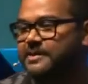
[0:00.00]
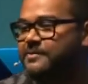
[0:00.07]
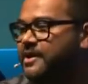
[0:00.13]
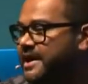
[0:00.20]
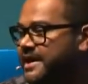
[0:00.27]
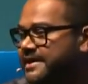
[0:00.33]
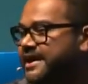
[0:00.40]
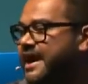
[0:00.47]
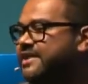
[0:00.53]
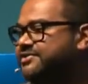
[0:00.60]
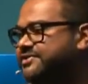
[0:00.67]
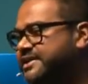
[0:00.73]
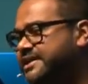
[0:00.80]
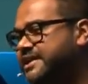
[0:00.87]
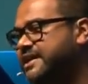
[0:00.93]
about entire
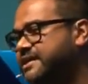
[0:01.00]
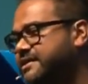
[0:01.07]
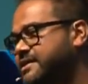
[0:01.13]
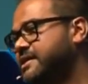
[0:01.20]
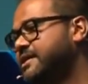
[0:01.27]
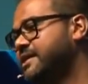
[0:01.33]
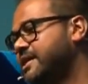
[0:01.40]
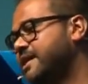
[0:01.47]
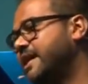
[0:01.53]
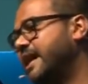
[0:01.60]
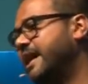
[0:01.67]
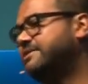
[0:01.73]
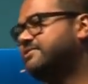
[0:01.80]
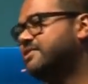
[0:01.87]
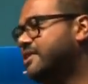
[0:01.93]
city,
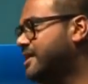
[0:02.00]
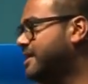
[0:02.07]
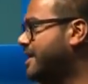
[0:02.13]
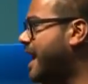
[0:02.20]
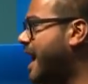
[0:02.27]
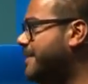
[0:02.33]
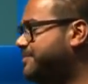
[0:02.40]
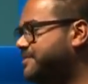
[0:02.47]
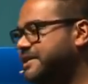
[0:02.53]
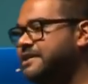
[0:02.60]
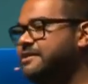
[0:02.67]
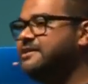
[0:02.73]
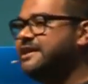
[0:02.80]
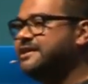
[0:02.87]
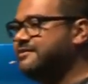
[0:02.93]
it's on an
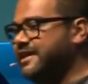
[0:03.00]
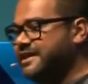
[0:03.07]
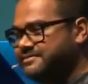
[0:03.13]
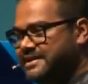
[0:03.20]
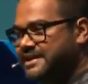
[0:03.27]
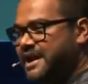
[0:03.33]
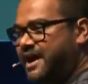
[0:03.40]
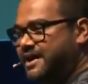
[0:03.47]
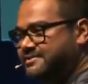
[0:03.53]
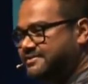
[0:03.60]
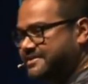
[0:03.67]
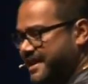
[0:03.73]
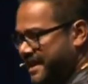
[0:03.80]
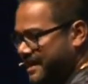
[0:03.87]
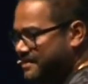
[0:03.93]
absolutely crazy large
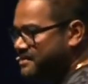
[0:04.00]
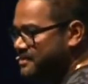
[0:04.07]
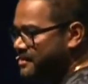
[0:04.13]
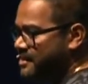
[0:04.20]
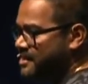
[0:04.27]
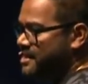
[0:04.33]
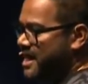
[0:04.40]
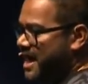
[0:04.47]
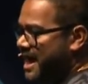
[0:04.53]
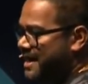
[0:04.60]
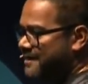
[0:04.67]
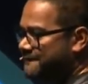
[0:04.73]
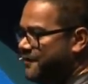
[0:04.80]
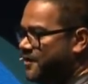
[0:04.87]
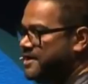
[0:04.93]
scale uh, for